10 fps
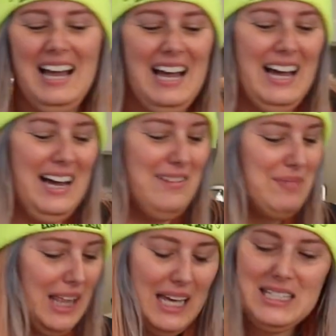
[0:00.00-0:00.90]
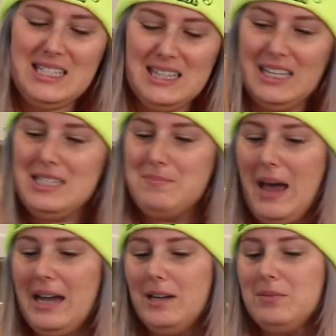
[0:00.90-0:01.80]
But let's
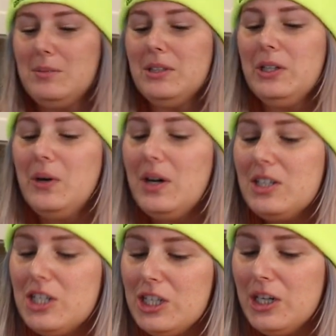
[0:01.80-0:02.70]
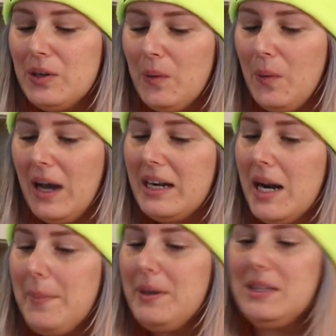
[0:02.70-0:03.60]
bag up the blue. Shoot, why did
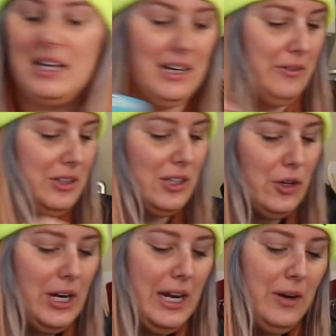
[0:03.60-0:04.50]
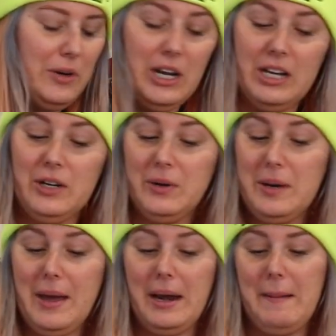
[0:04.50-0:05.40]
I put that in with the green? We're not going to
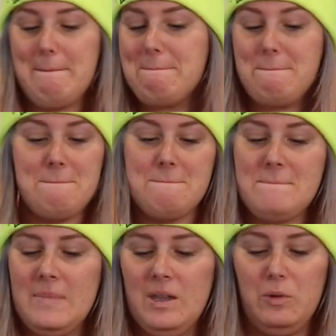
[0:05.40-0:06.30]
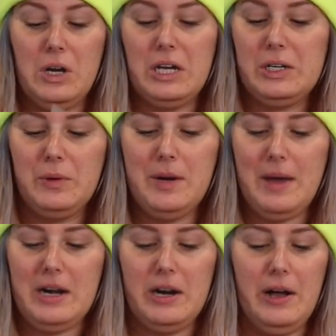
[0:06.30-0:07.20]
worry about it. Not going to worry
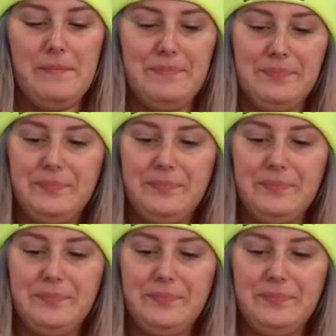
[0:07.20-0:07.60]
about it at all.